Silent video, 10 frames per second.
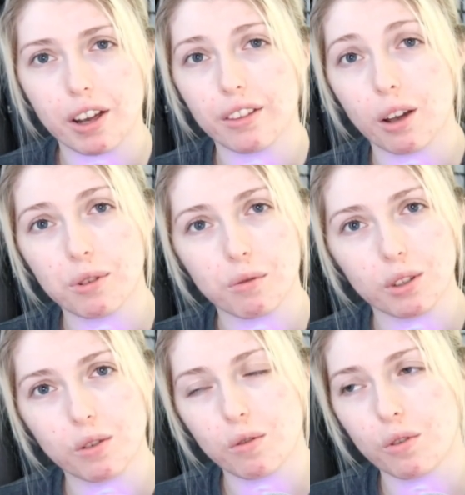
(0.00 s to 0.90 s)
I thought was
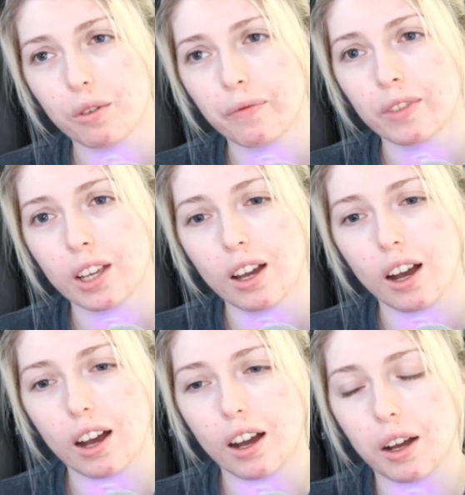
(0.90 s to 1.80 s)
really cool.
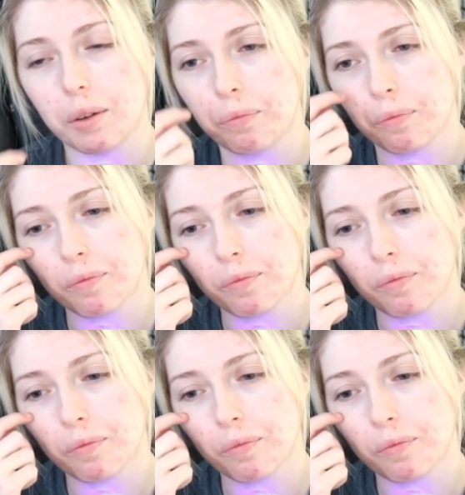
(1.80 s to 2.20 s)
And